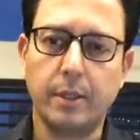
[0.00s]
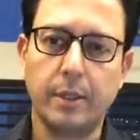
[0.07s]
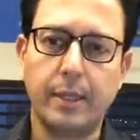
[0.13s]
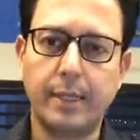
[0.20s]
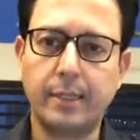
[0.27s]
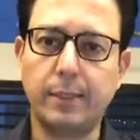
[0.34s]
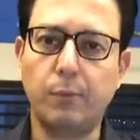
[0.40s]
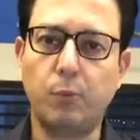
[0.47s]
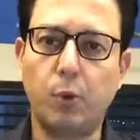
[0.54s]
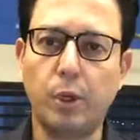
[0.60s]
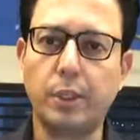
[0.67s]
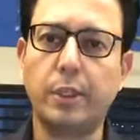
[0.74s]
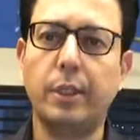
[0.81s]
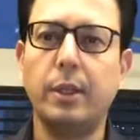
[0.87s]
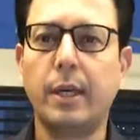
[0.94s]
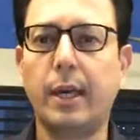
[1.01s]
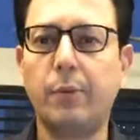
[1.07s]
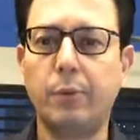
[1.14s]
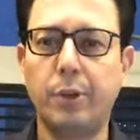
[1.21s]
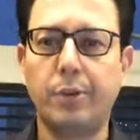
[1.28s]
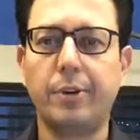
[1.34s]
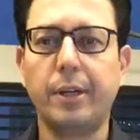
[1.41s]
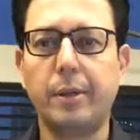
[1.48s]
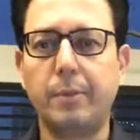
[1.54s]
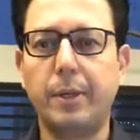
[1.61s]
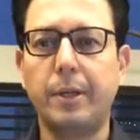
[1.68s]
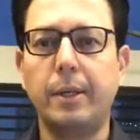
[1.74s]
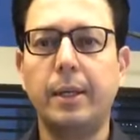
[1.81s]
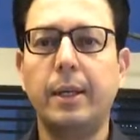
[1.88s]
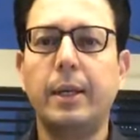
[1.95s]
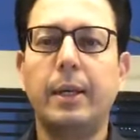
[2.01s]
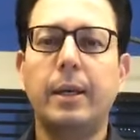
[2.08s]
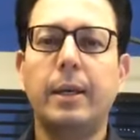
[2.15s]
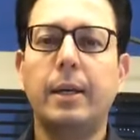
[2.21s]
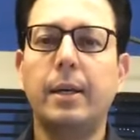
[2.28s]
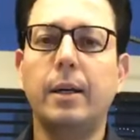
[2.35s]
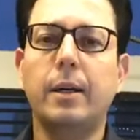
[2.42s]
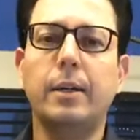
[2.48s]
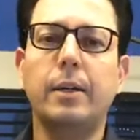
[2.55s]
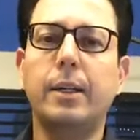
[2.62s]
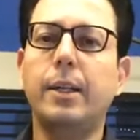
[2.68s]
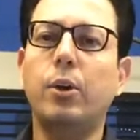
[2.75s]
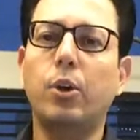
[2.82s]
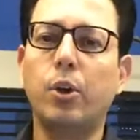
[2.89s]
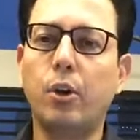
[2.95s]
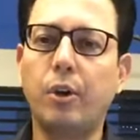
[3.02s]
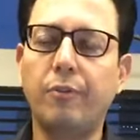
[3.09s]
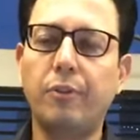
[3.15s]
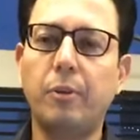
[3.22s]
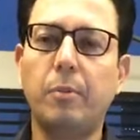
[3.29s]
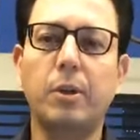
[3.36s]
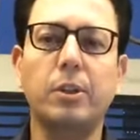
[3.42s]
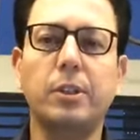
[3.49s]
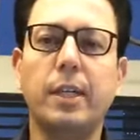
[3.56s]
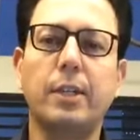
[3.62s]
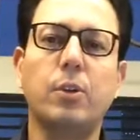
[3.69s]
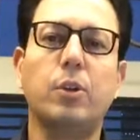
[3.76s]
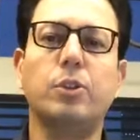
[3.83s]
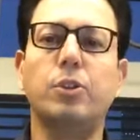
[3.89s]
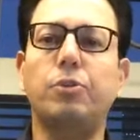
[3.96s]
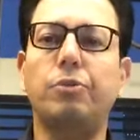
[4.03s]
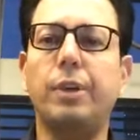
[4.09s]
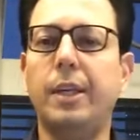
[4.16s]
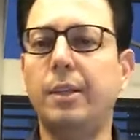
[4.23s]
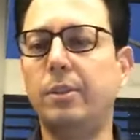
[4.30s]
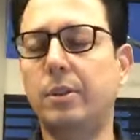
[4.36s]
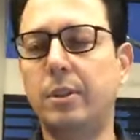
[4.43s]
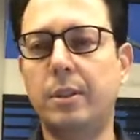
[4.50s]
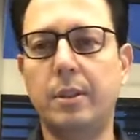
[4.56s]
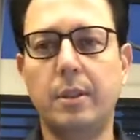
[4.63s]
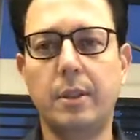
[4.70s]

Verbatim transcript: get some water. I wouldn't recommend tea or coffee because that also drains